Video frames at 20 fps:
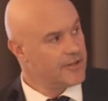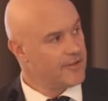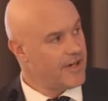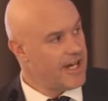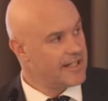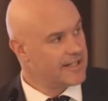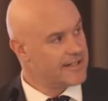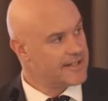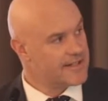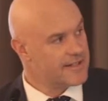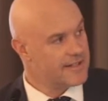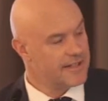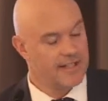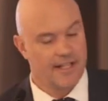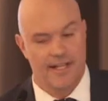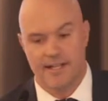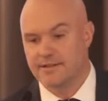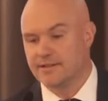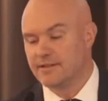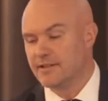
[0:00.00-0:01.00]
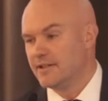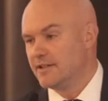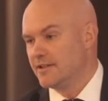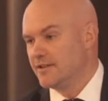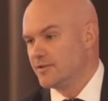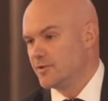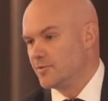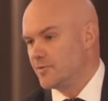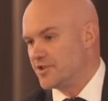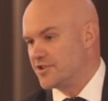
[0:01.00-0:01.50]
Crown Casino,
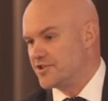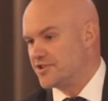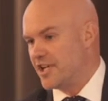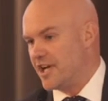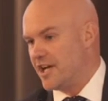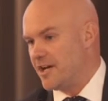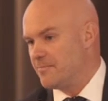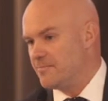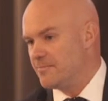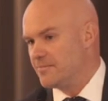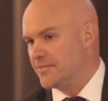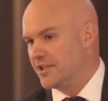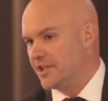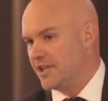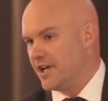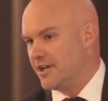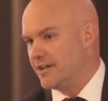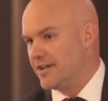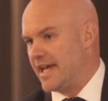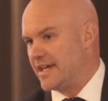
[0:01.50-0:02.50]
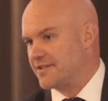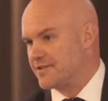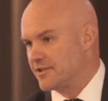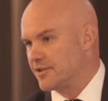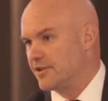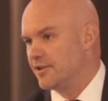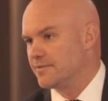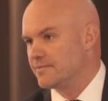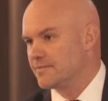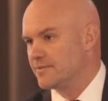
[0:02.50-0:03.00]
which, um, you know, hasn't
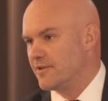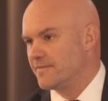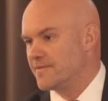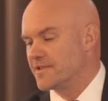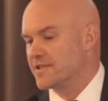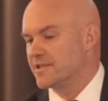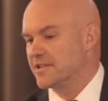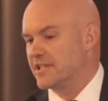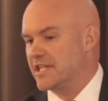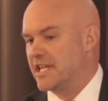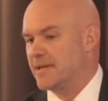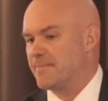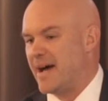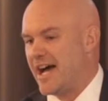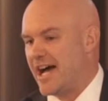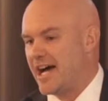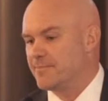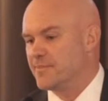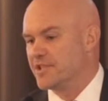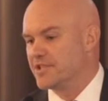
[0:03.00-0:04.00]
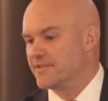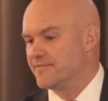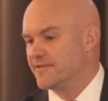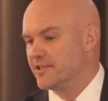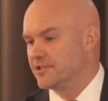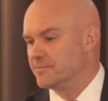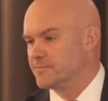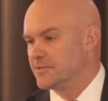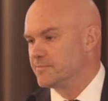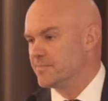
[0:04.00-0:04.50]
got obviously the apartment
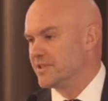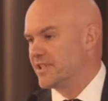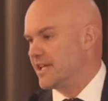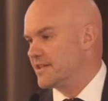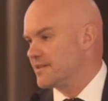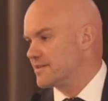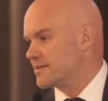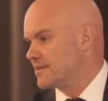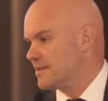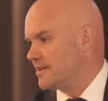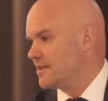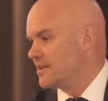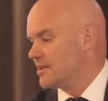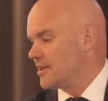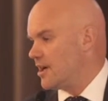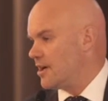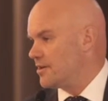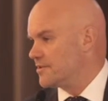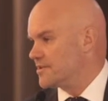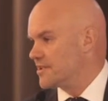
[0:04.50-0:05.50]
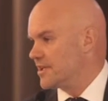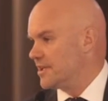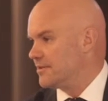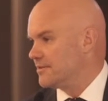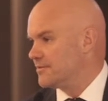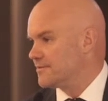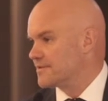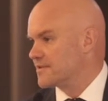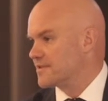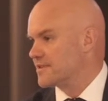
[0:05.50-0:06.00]
development, but has
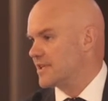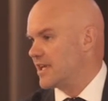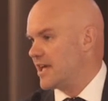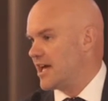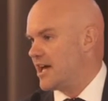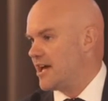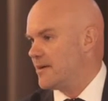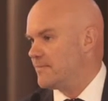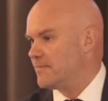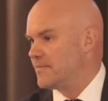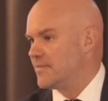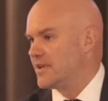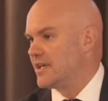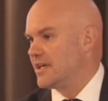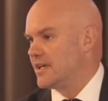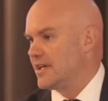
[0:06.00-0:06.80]
hotels um,